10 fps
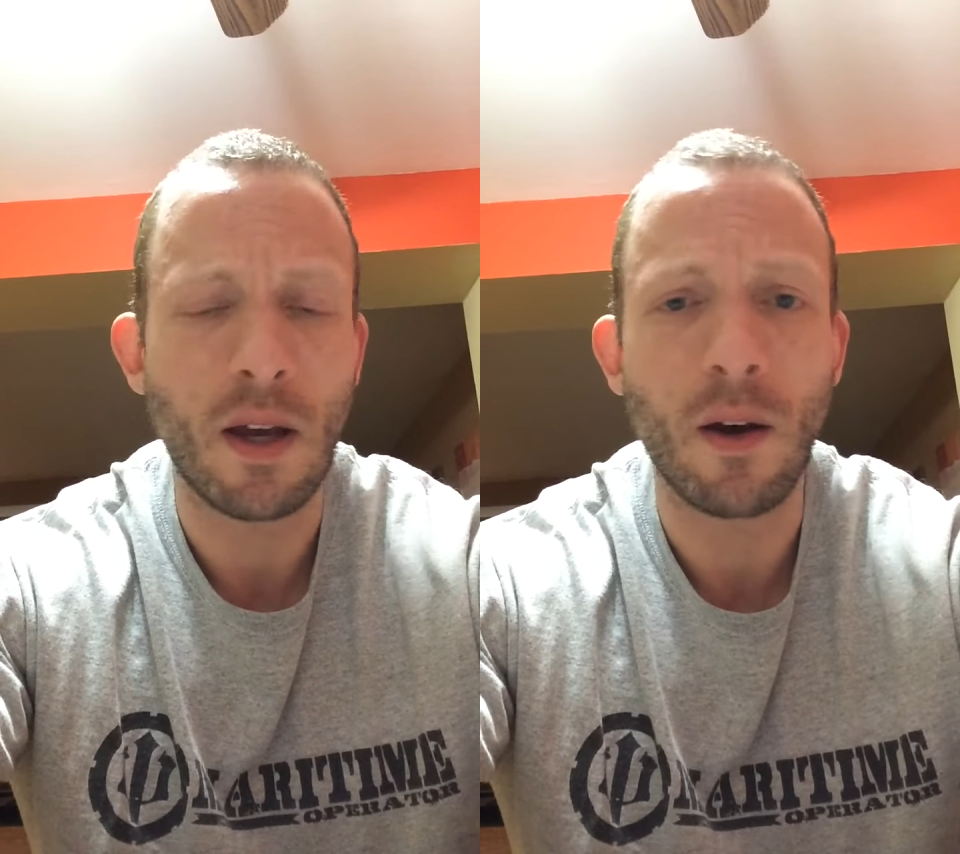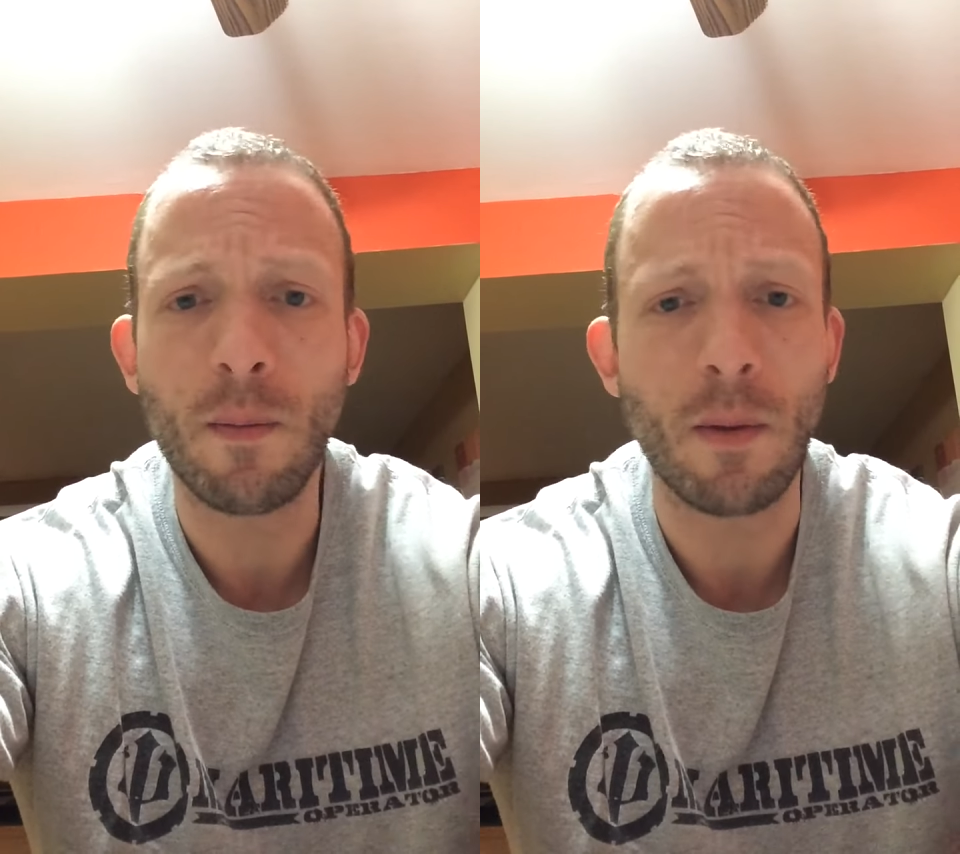
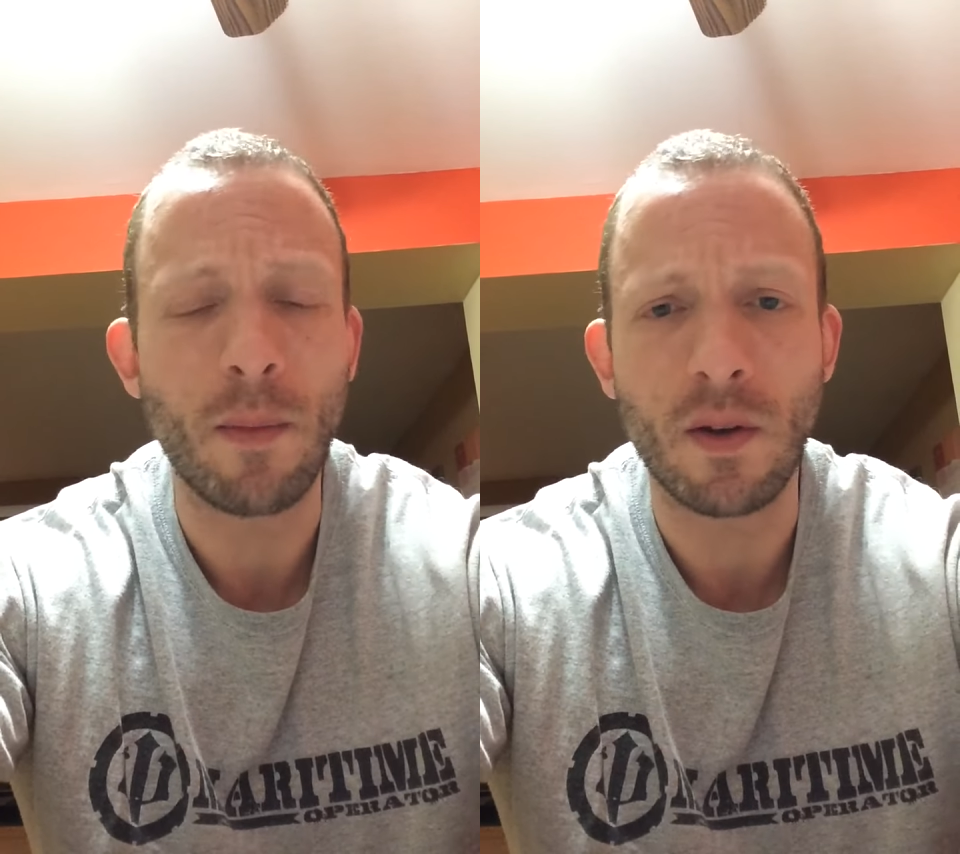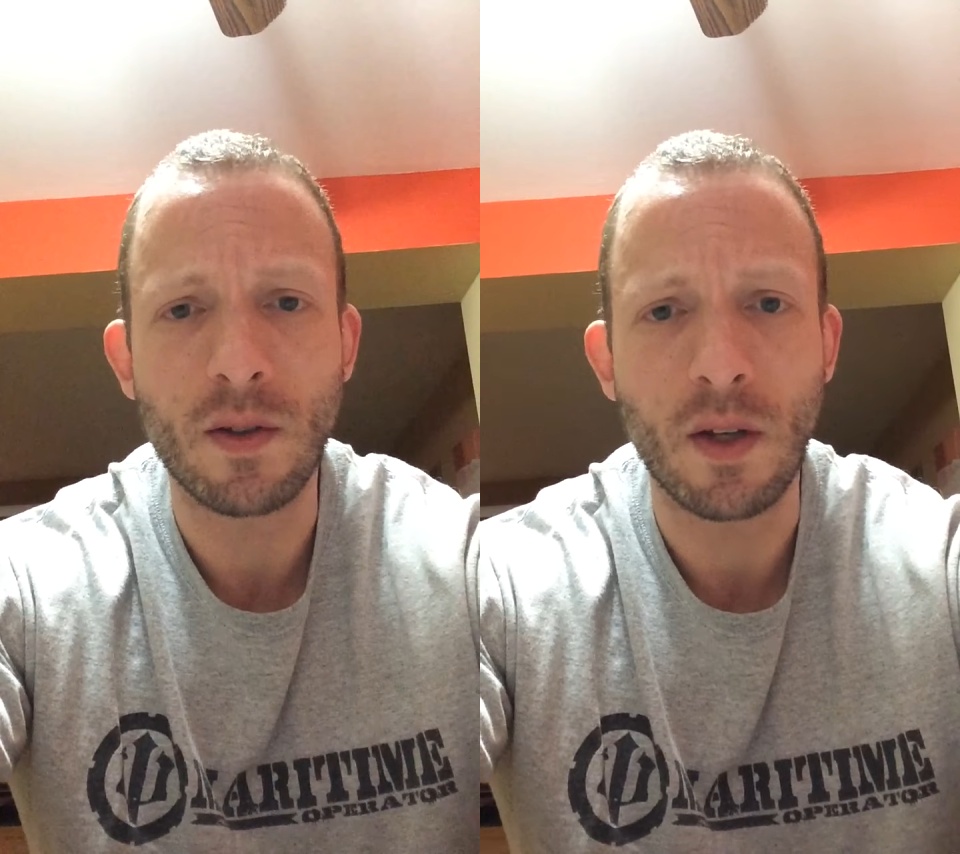I hope that
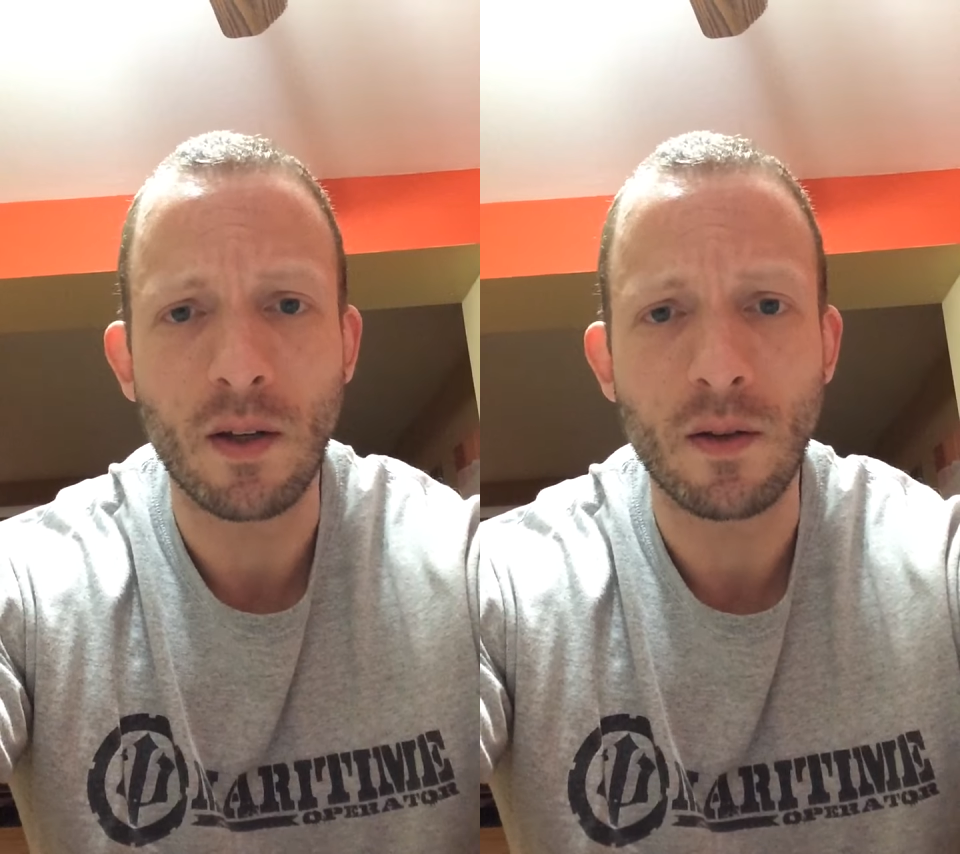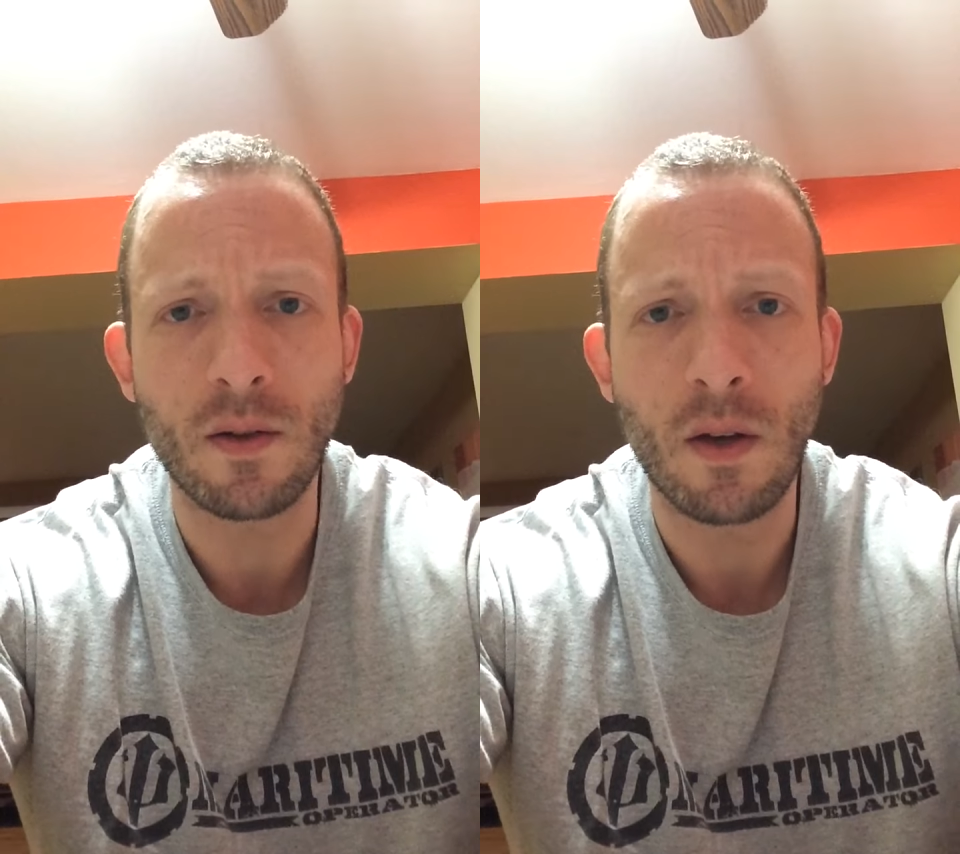makes
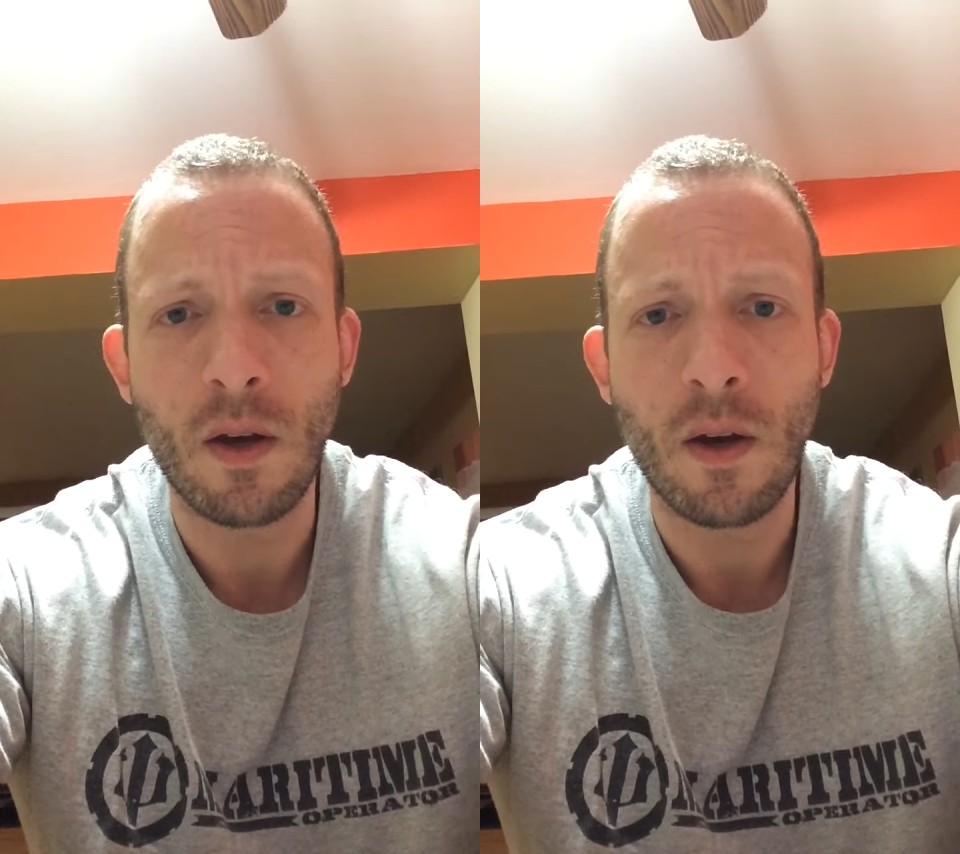sense.